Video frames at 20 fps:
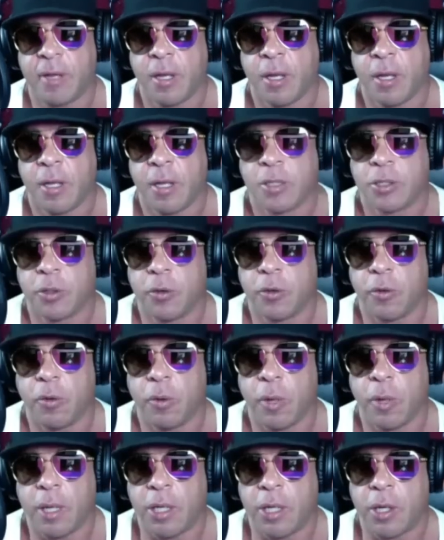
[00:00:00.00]
So,
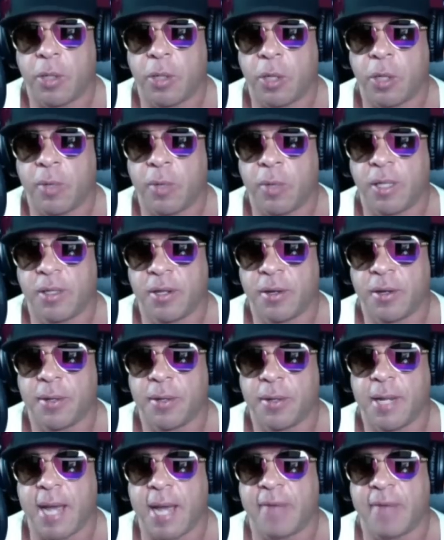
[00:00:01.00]
you know, you would
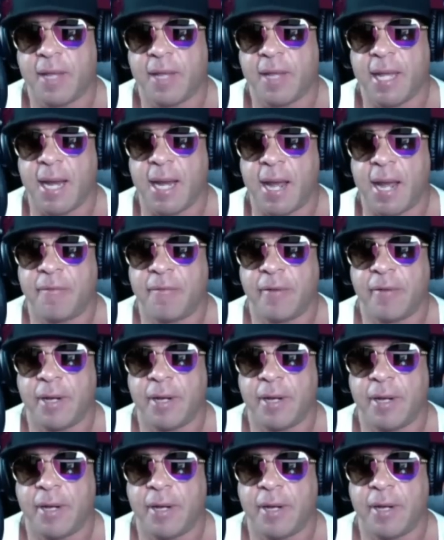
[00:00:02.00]
literally have to get every
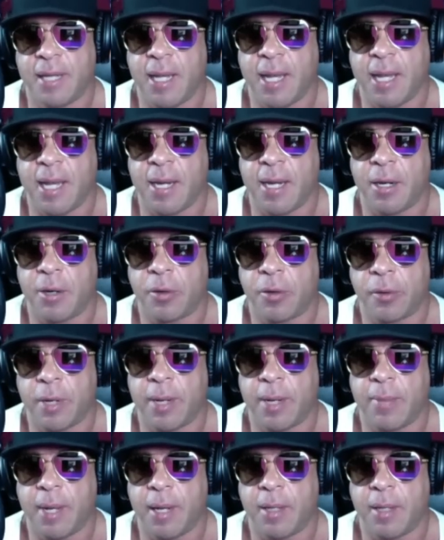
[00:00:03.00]
league in
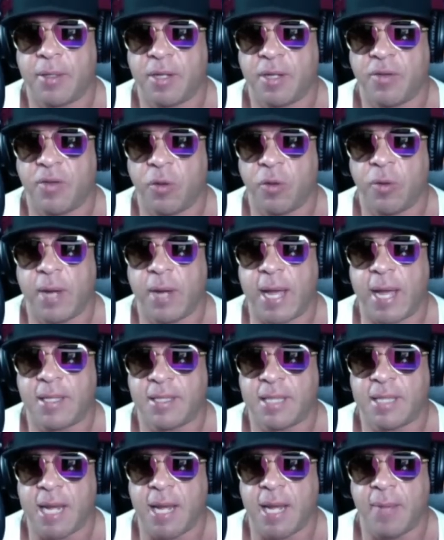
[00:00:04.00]
agreement to do
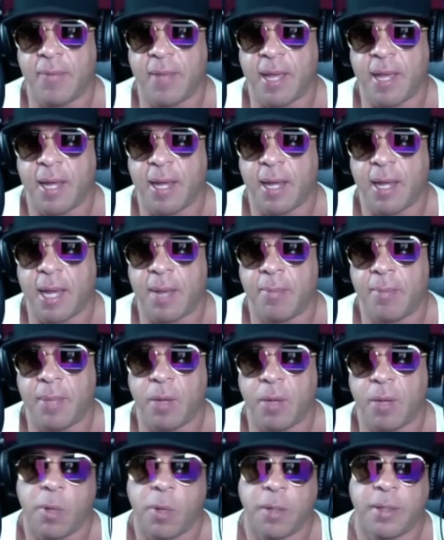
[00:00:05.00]
that same thing and
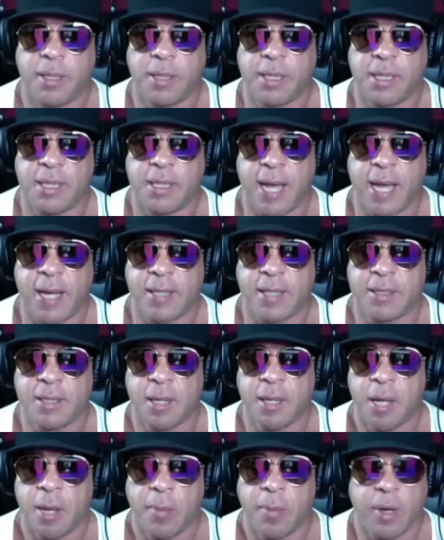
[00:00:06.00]
be willing to test.
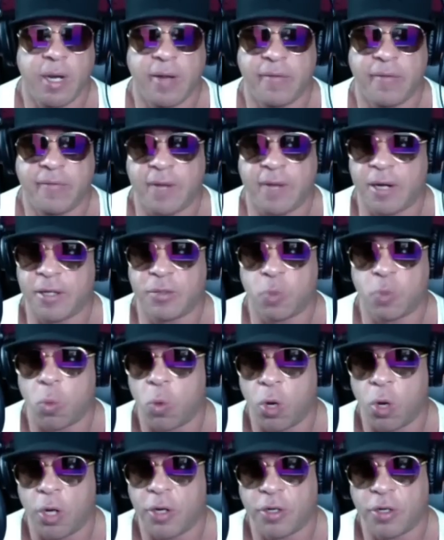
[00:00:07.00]
But if there's
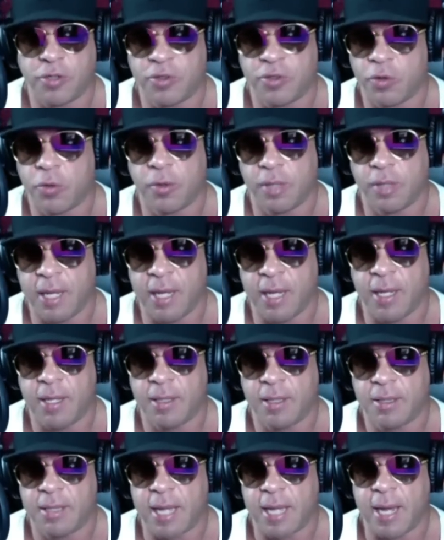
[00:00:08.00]
1 or 2
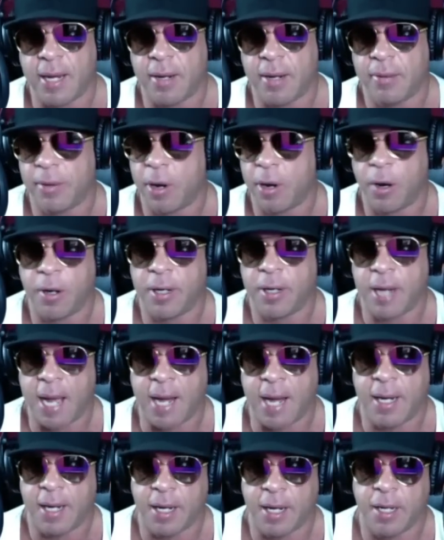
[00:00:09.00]
leagues that are
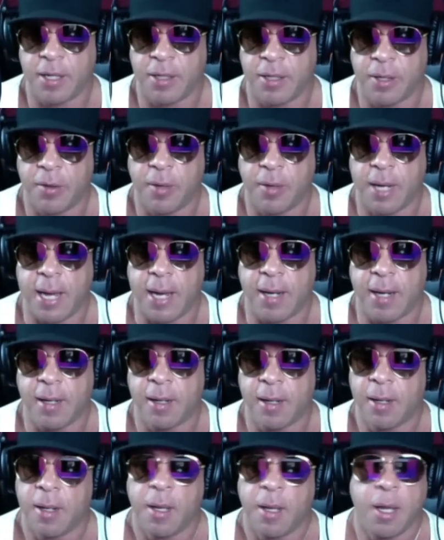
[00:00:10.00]
not going to do that,
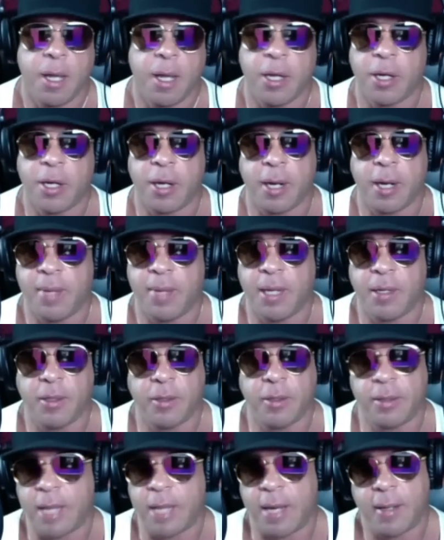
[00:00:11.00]
you know what I mean,
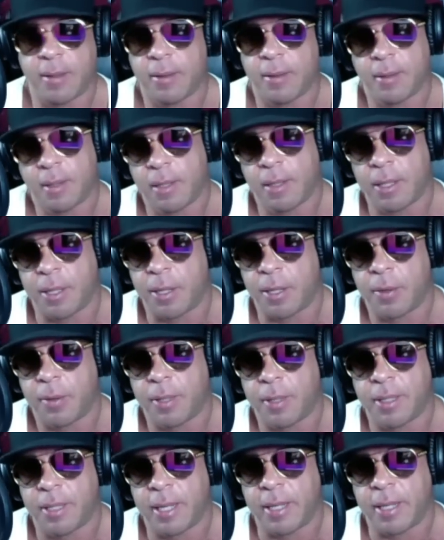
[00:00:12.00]
then, you know,
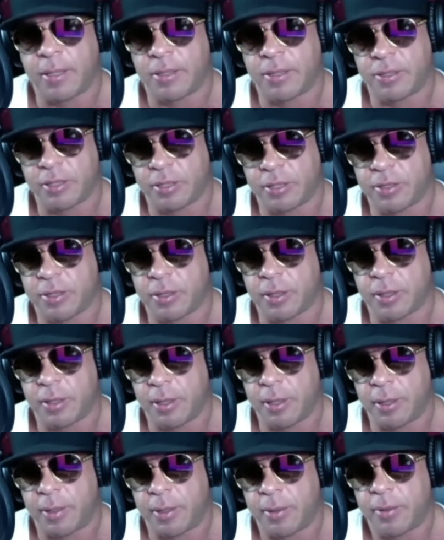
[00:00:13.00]
it's just,
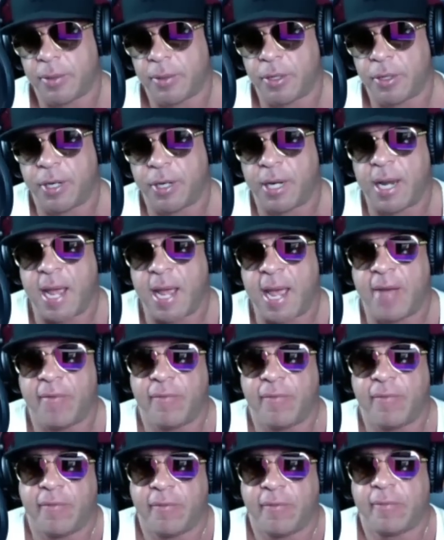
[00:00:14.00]
you know, you're going to have
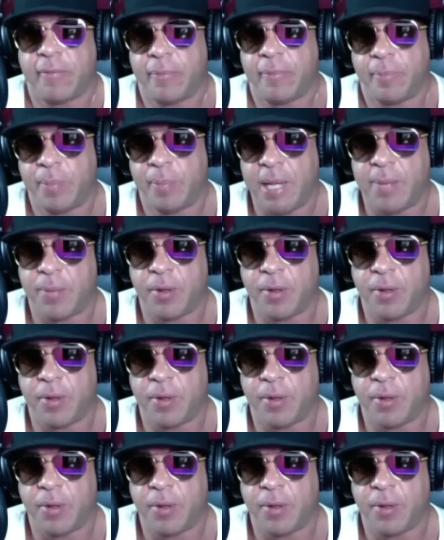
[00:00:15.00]
people